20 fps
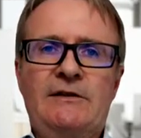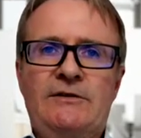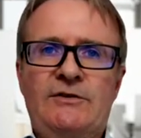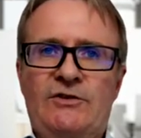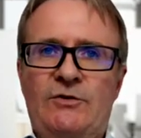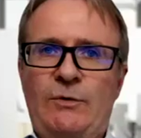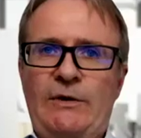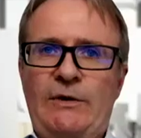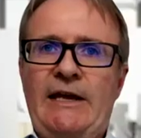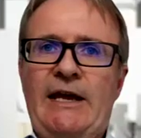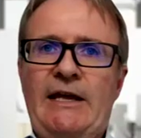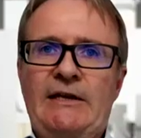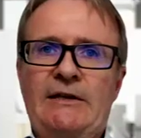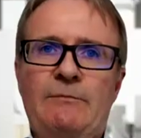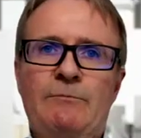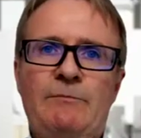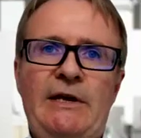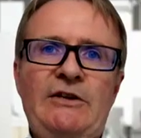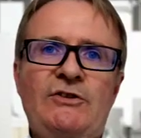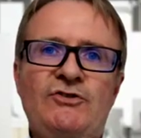So
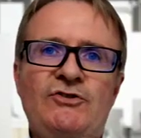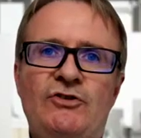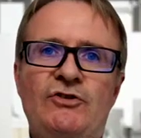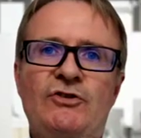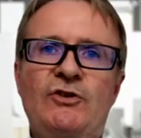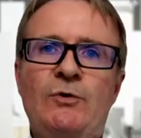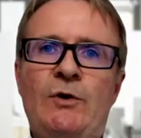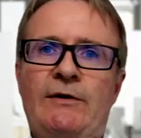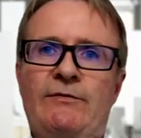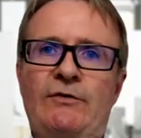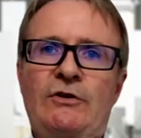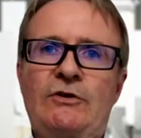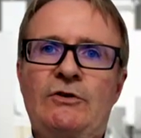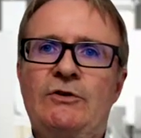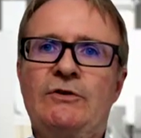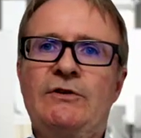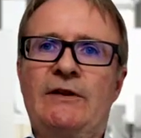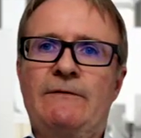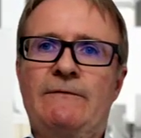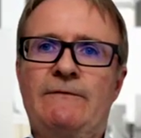again, make sure you have a
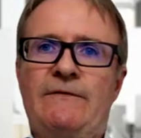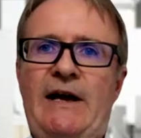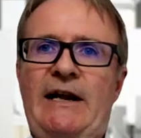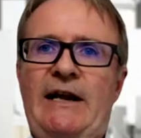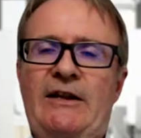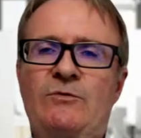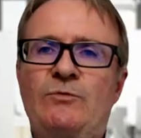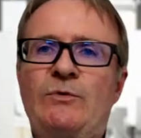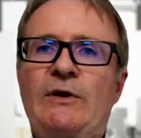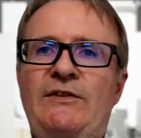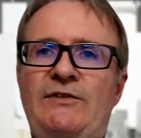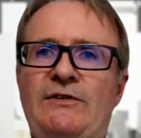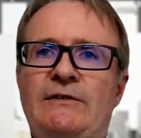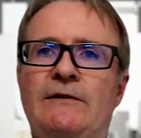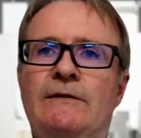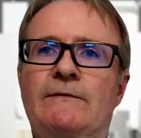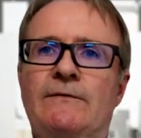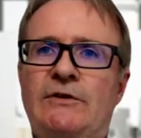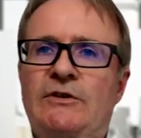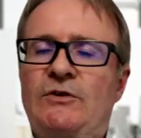good and valid
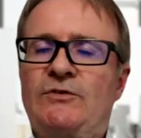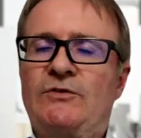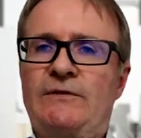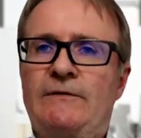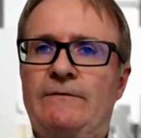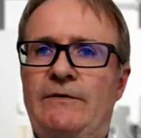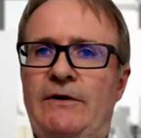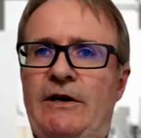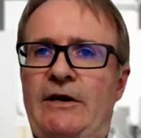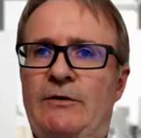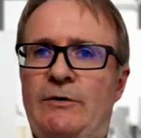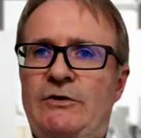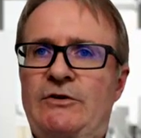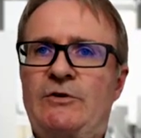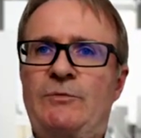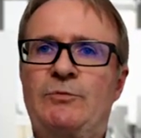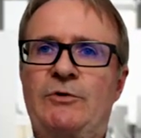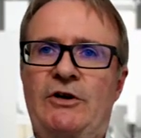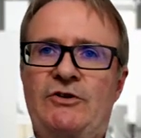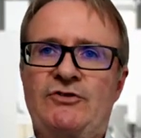reason for using FHIR in
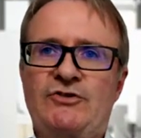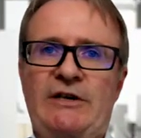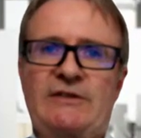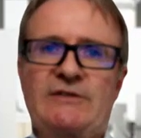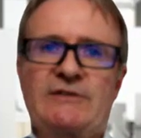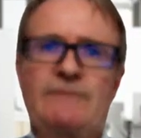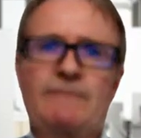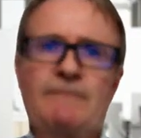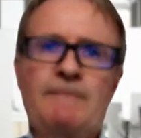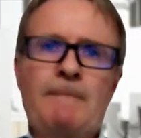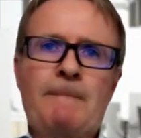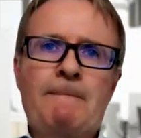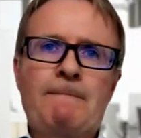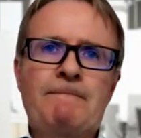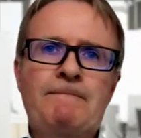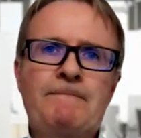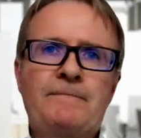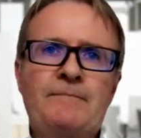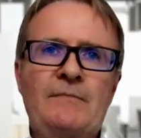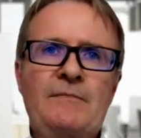your project.
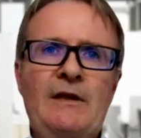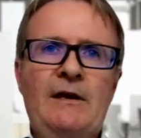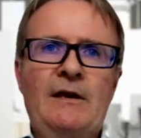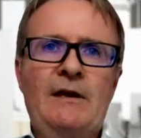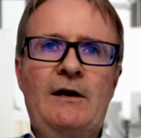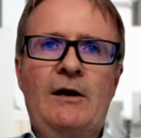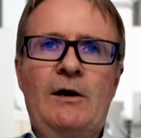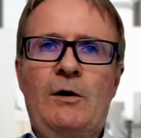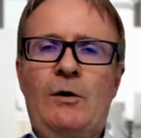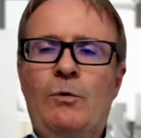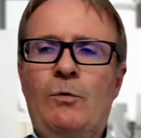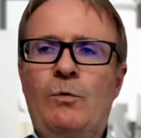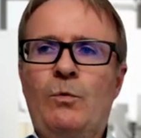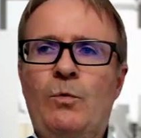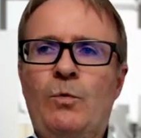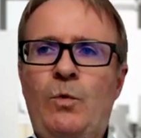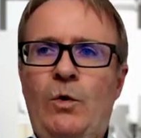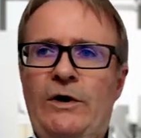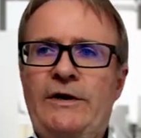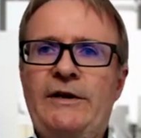
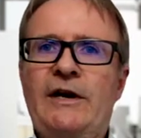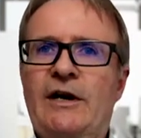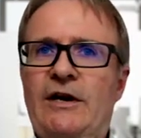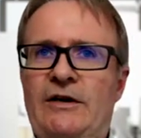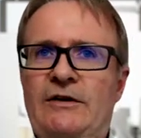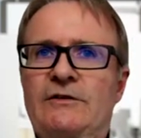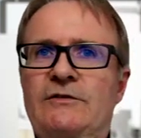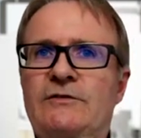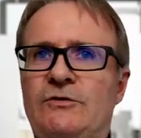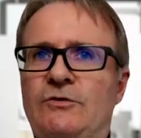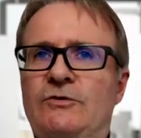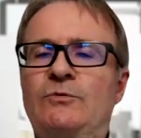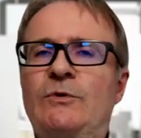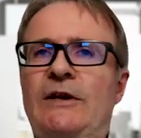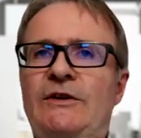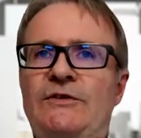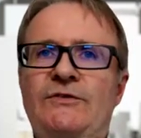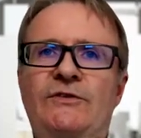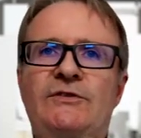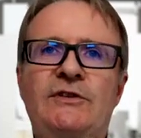What are good
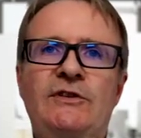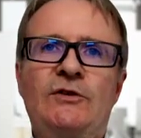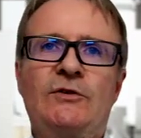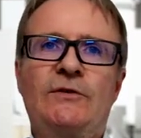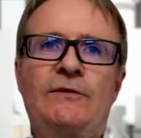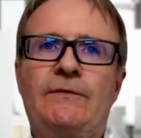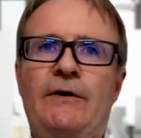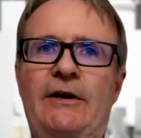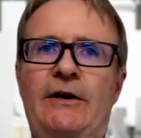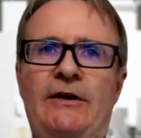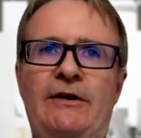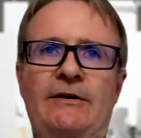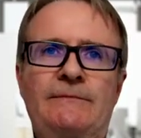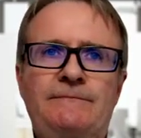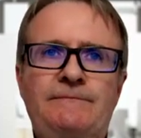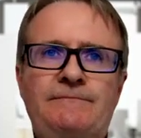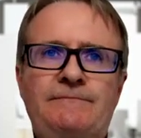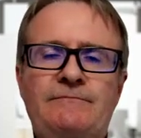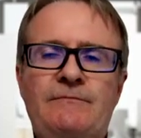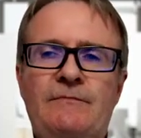reasons to use FHIR?
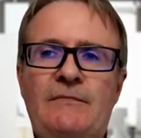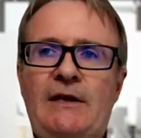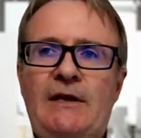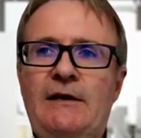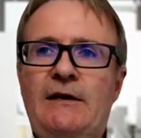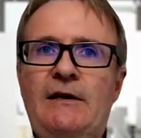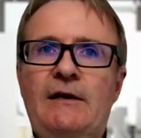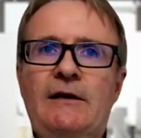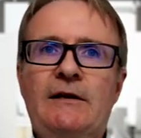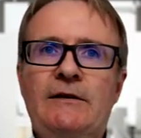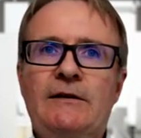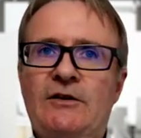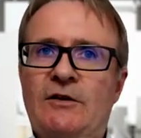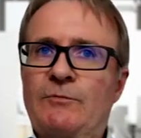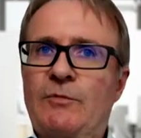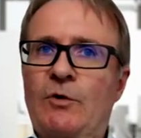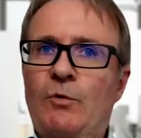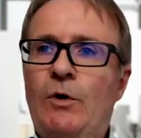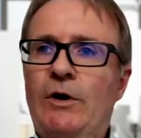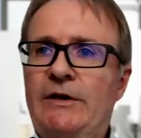
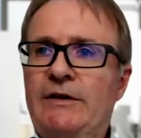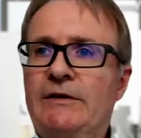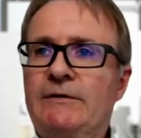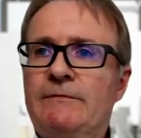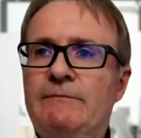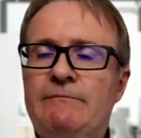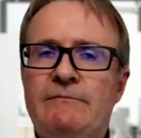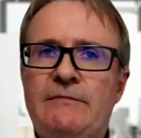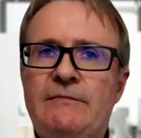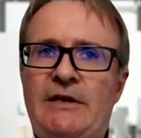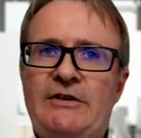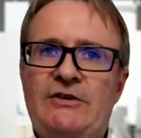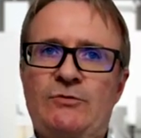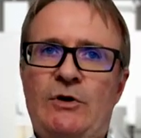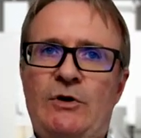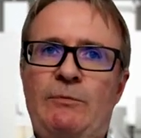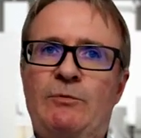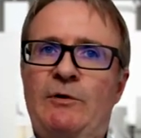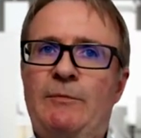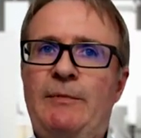Number one,
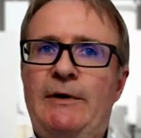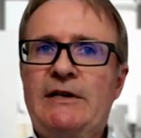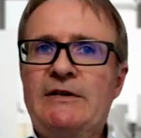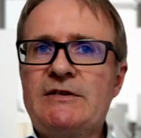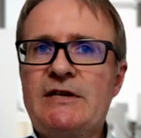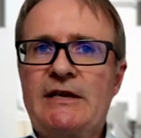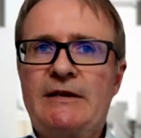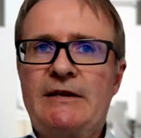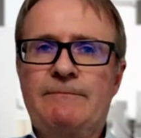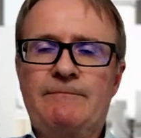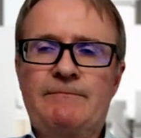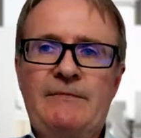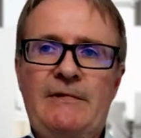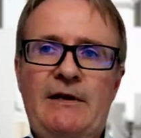interoperability.